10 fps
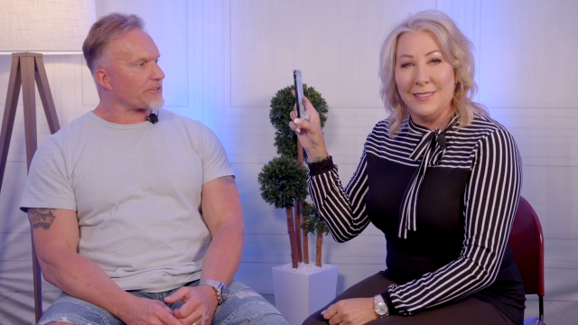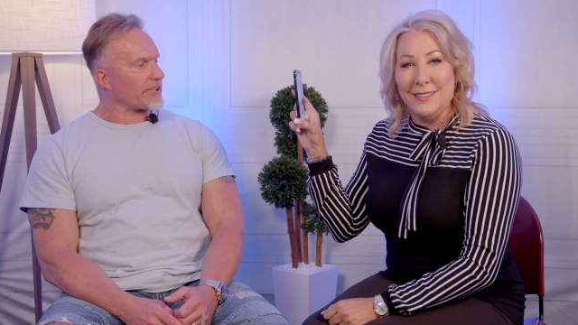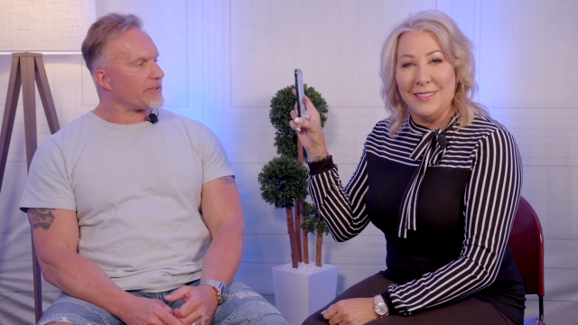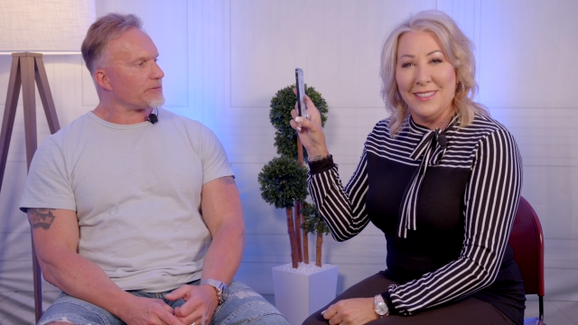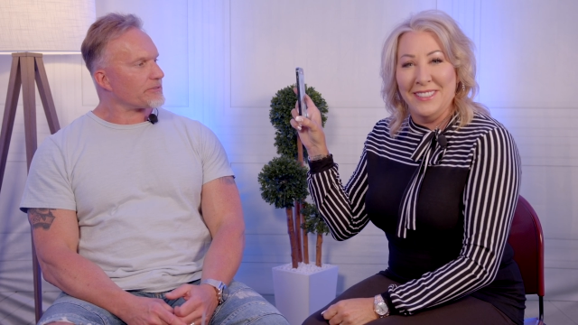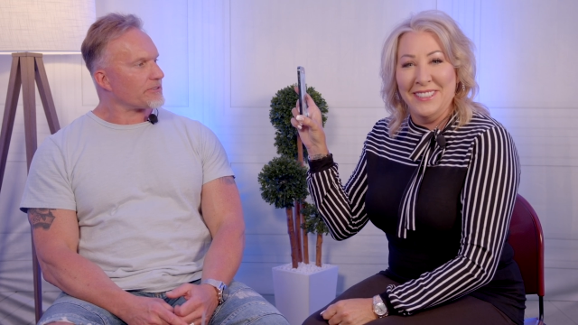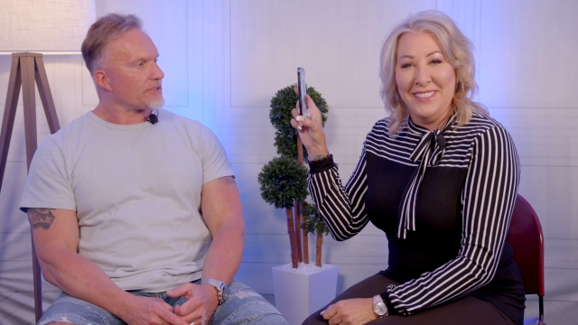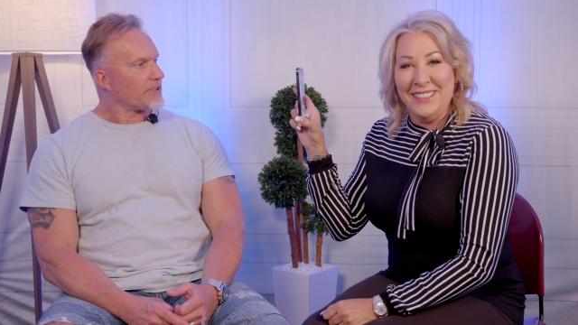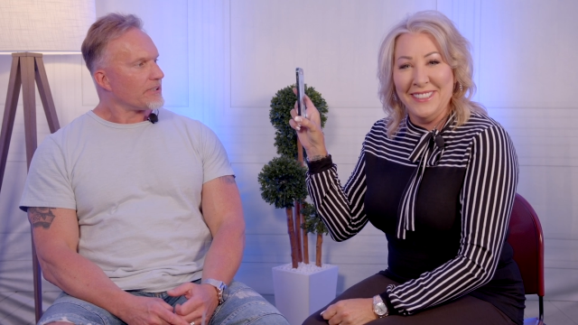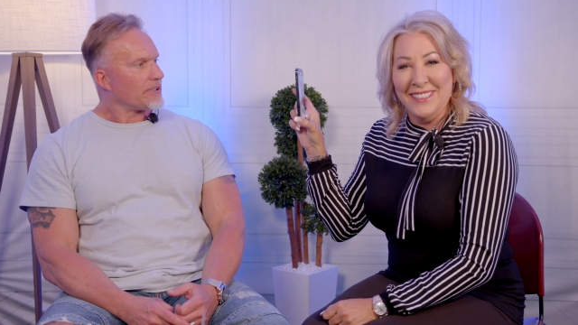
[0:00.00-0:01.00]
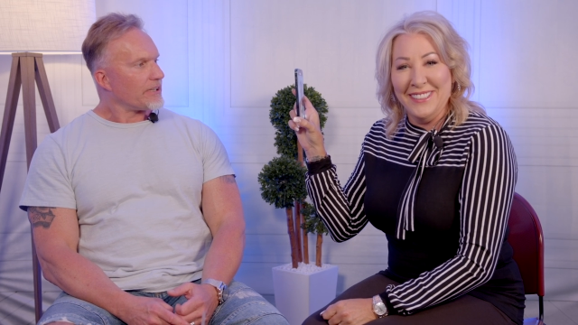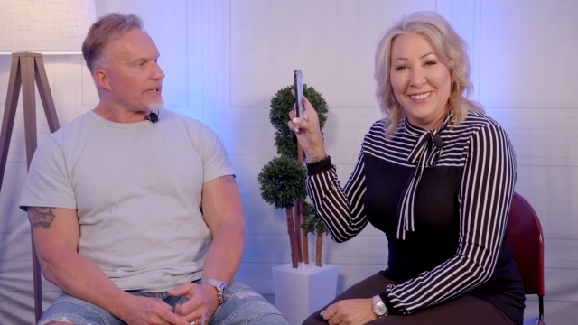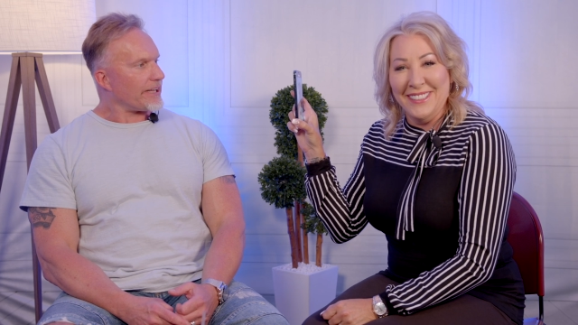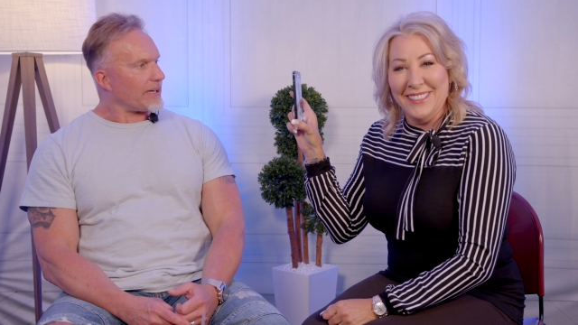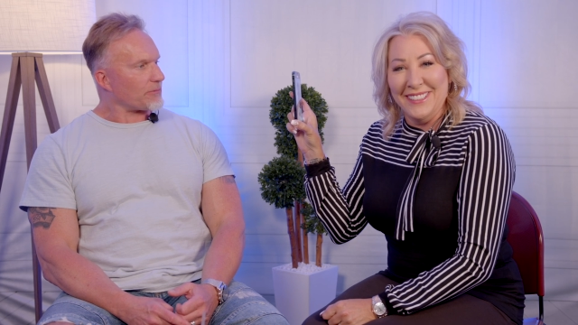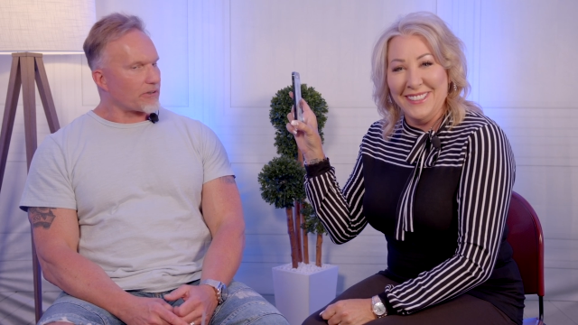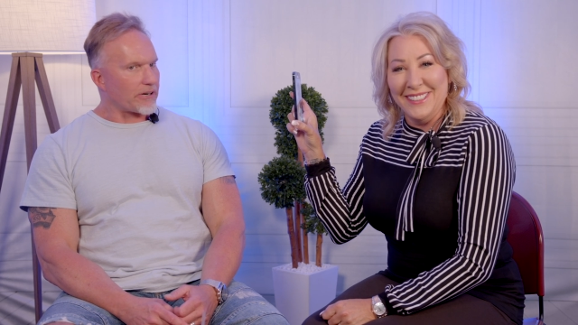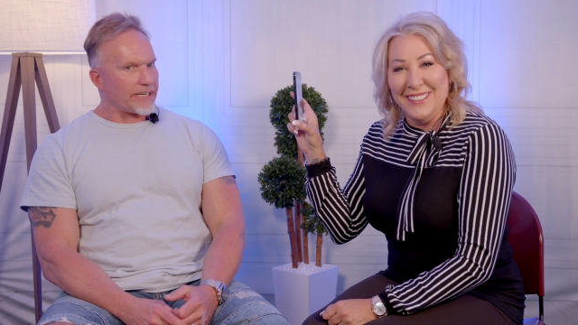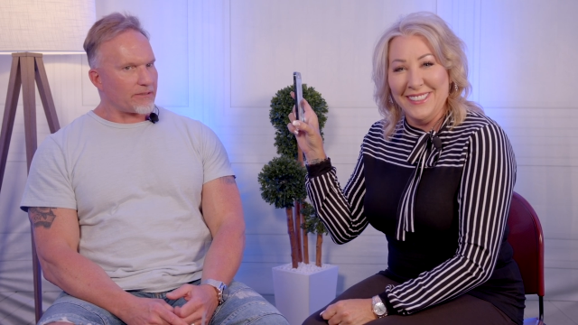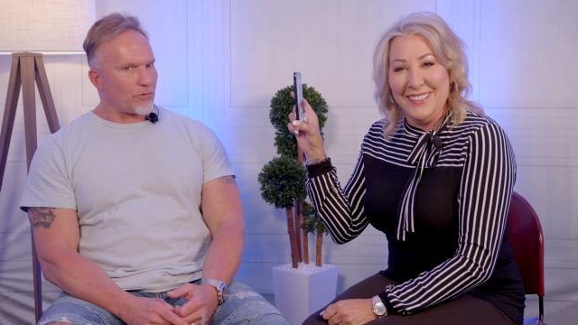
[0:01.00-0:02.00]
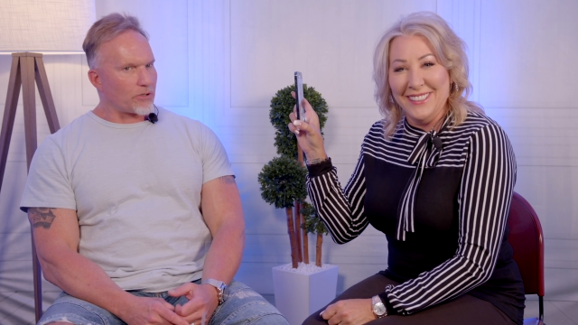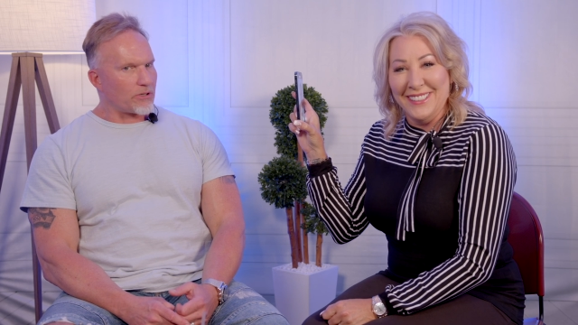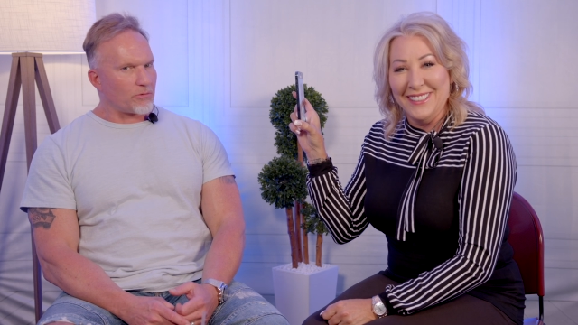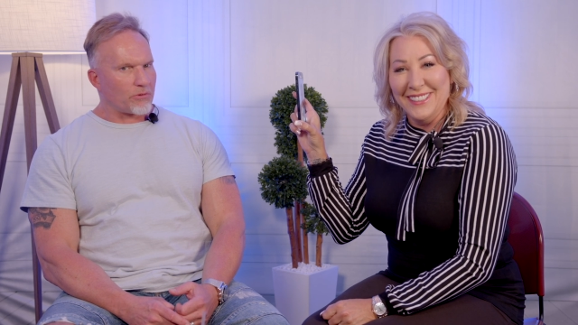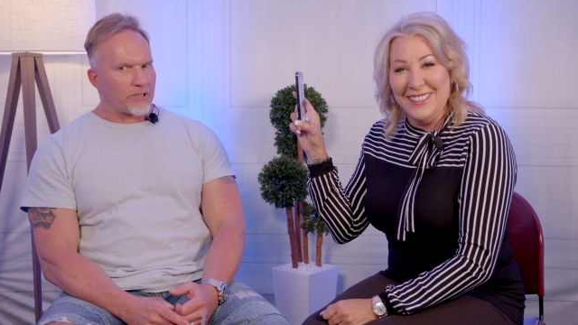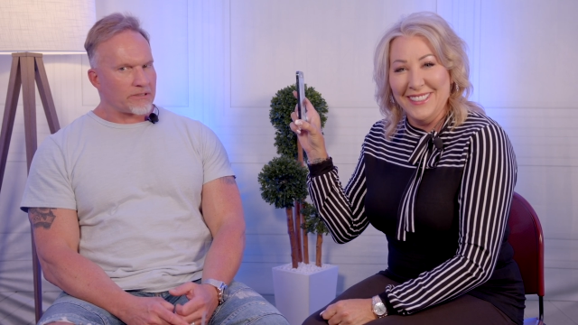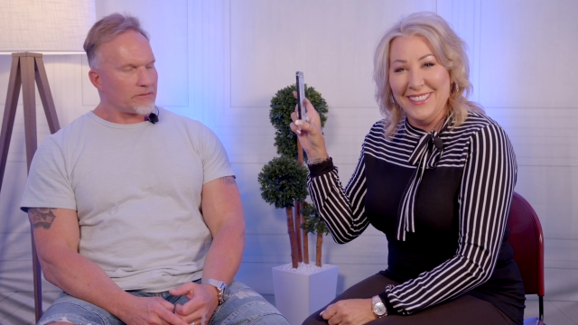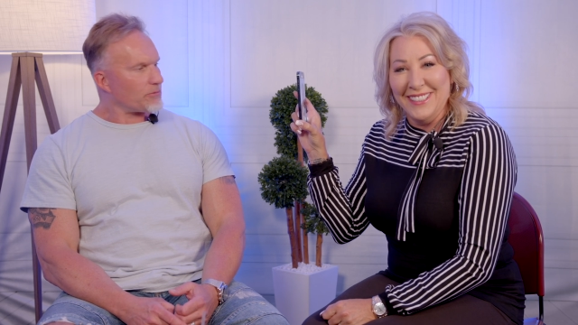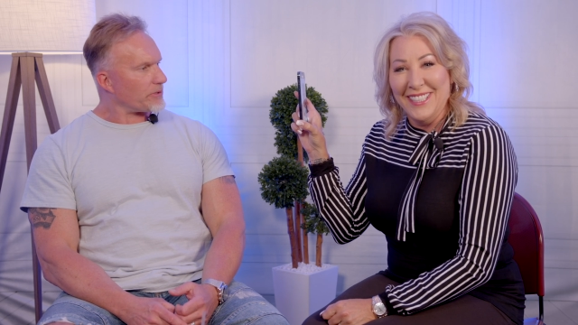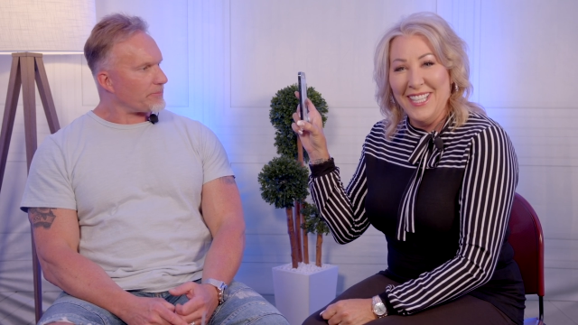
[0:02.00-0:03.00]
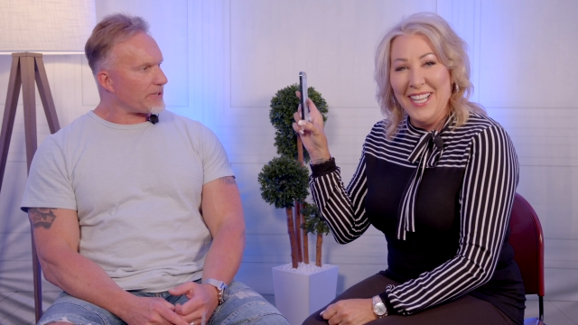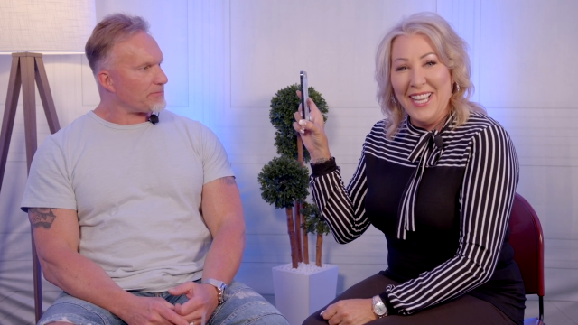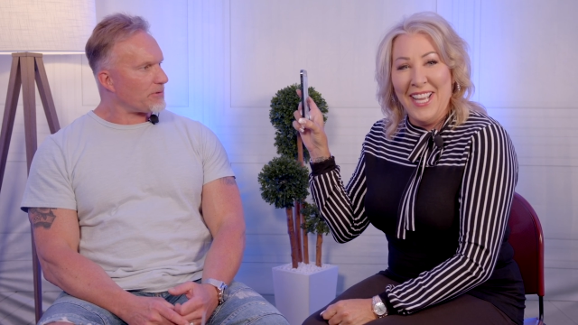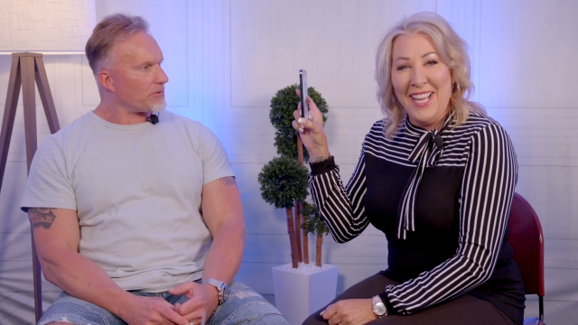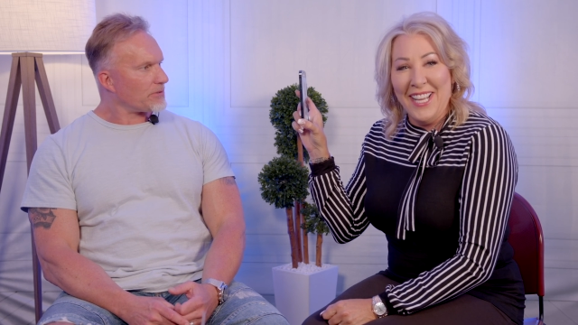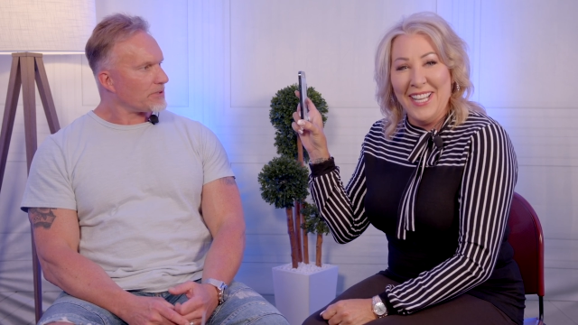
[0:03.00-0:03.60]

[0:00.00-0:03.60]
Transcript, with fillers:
Speaker 1: skills, and I'm great one on one with people.